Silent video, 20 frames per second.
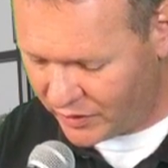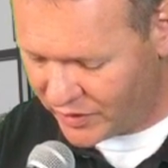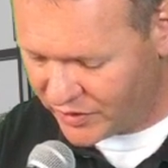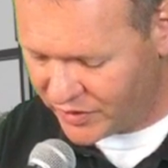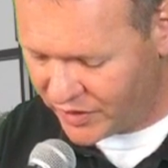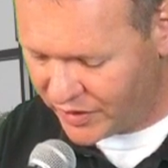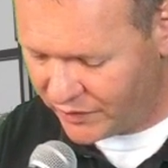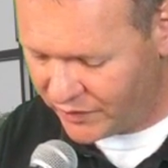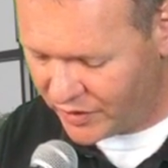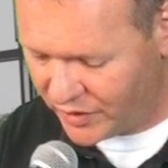
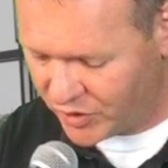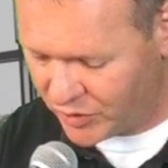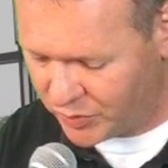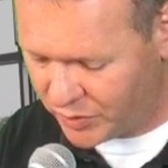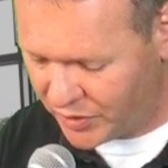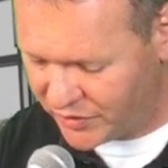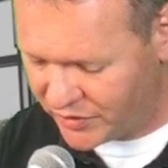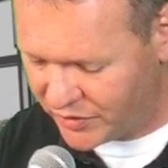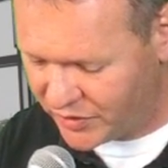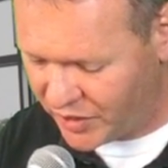This evening's
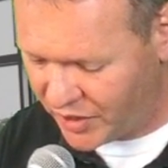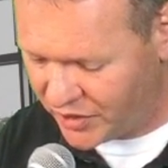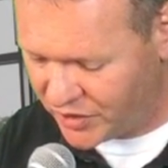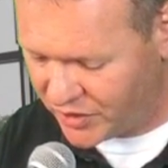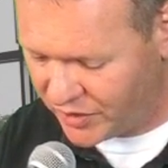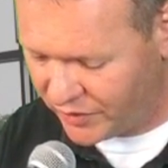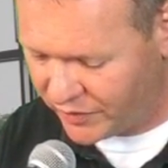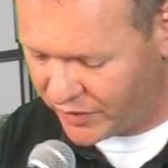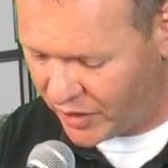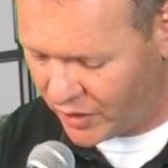
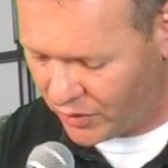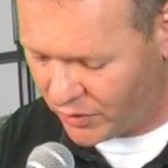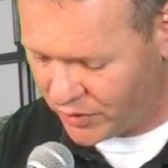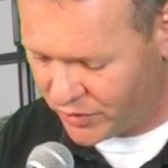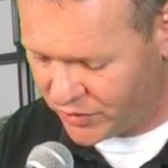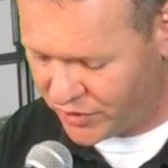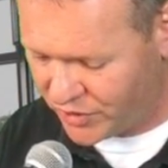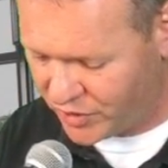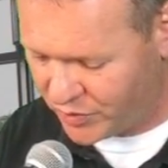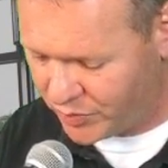presentation of
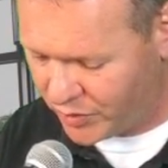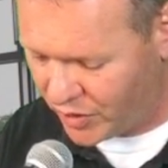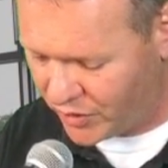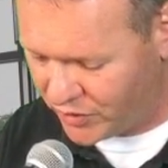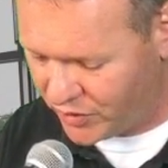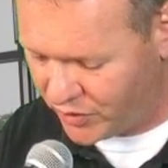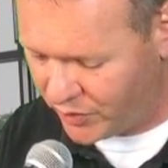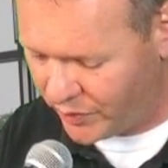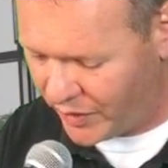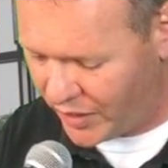colors is
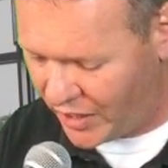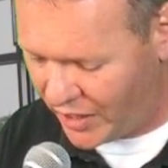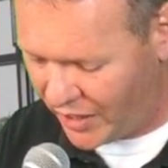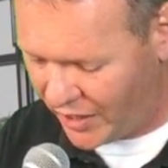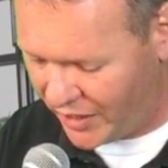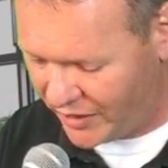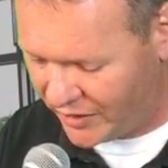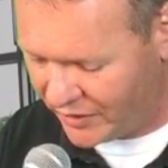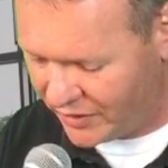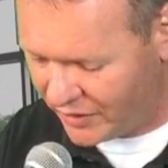brought to you
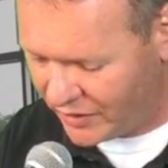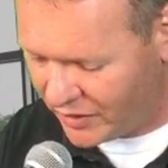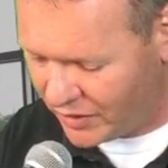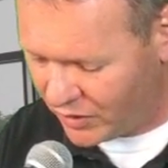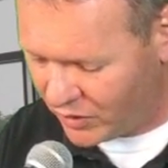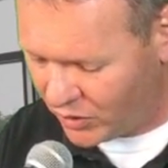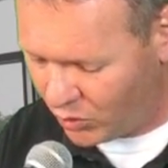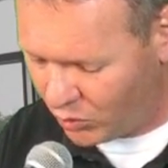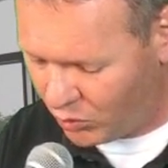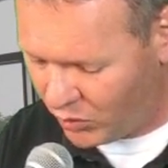by
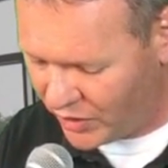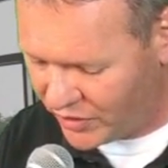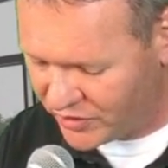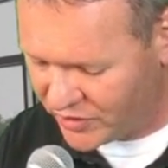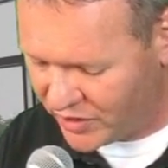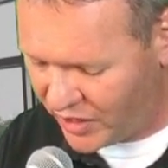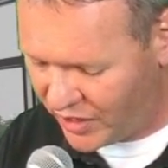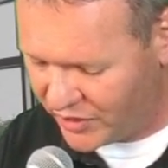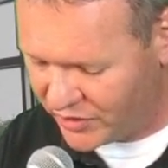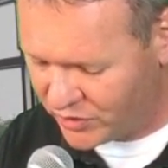the
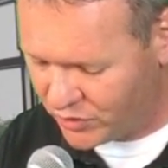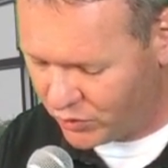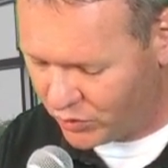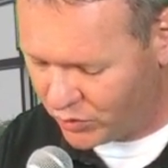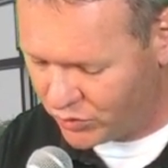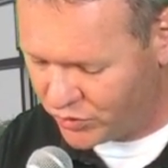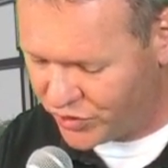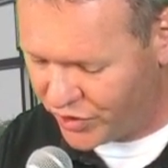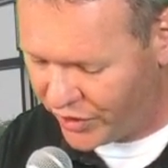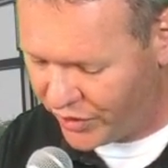West High
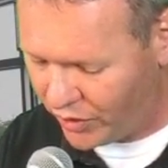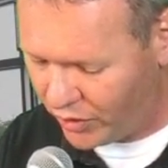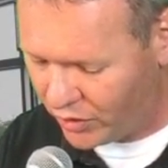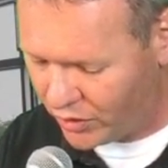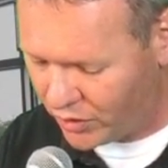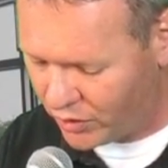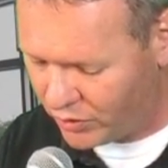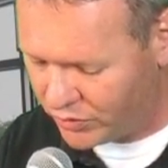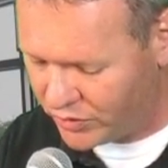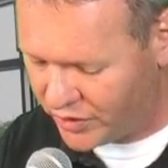School
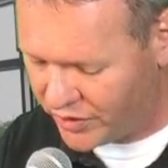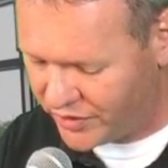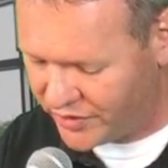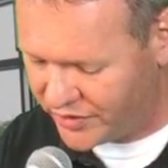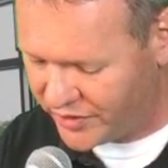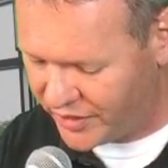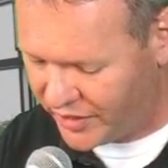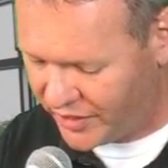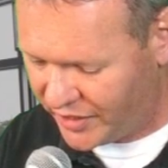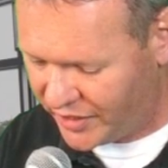
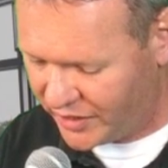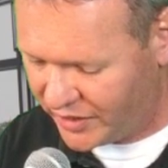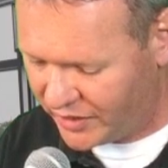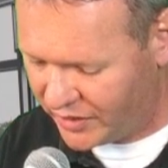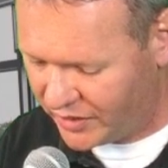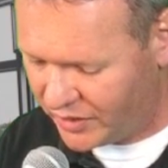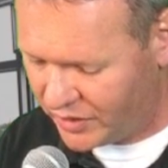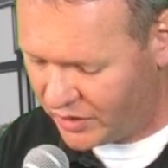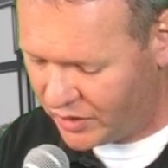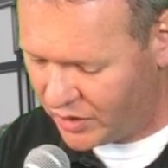JROTC.
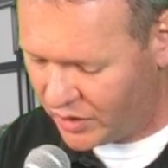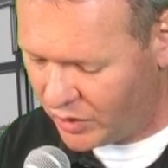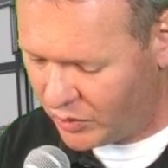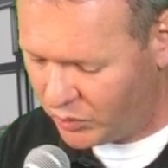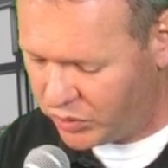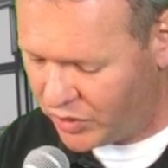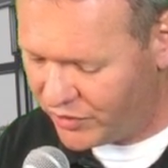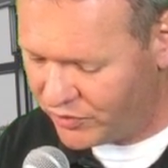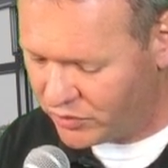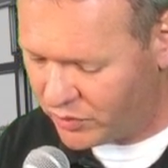
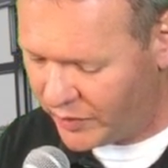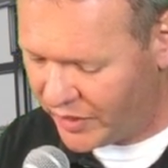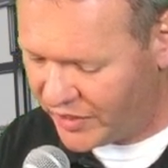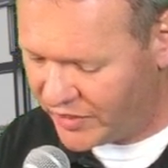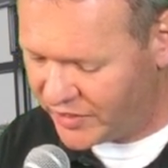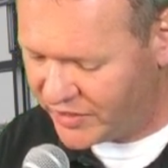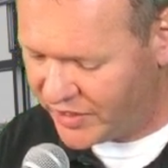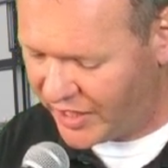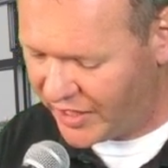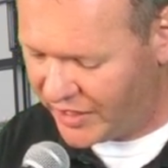Please
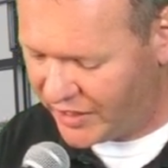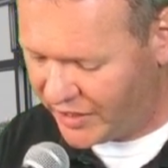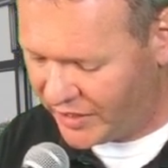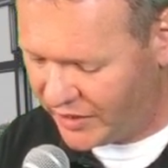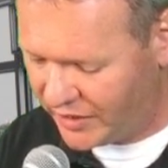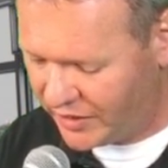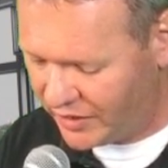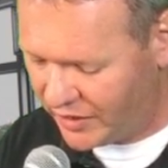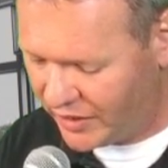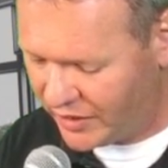remain standing
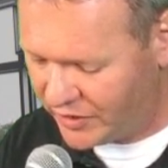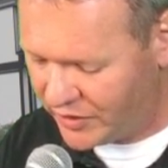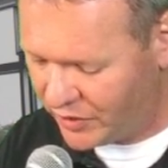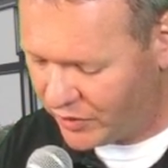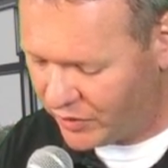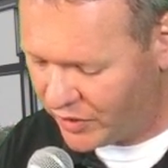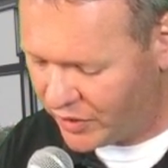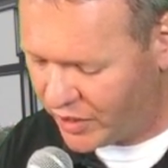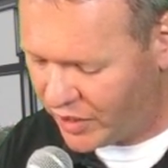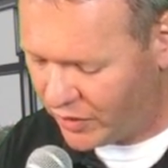
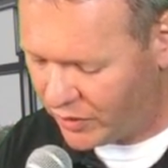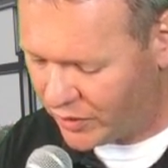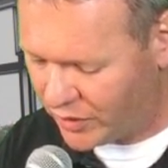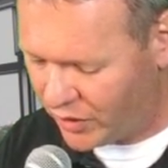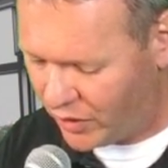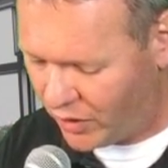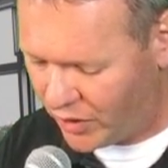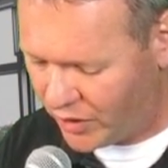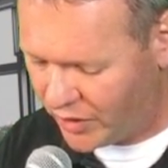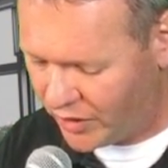until the color
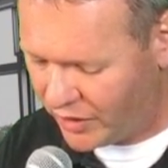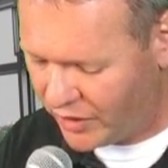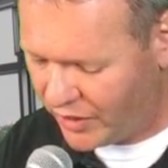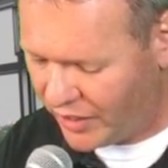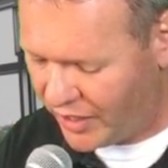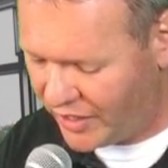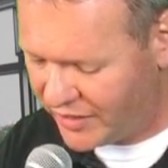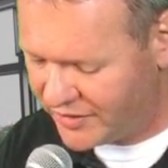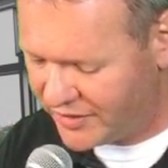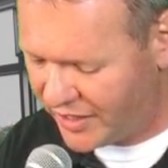guard
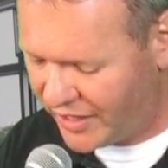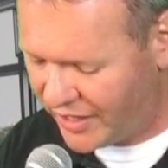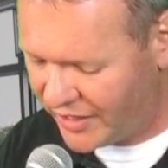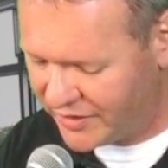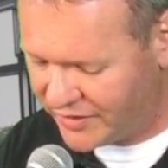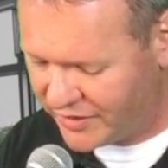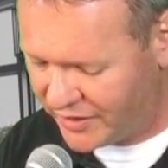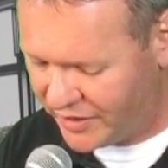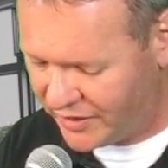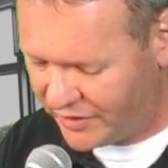has
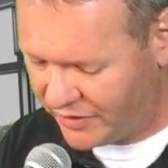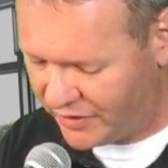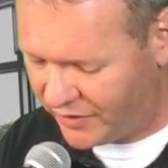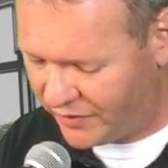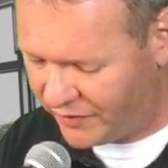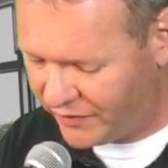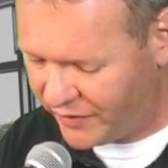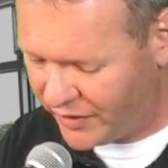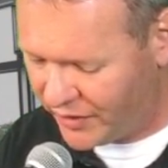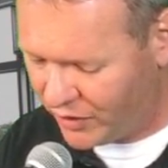exited
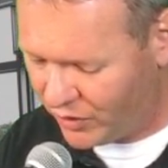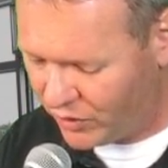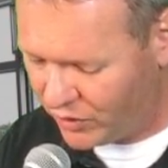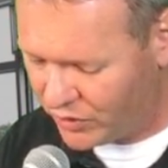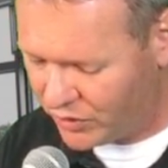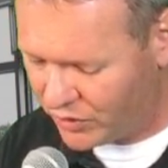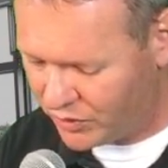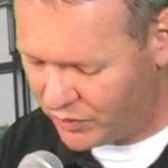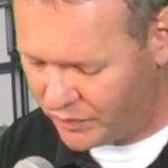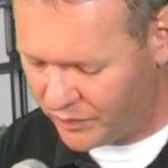the field.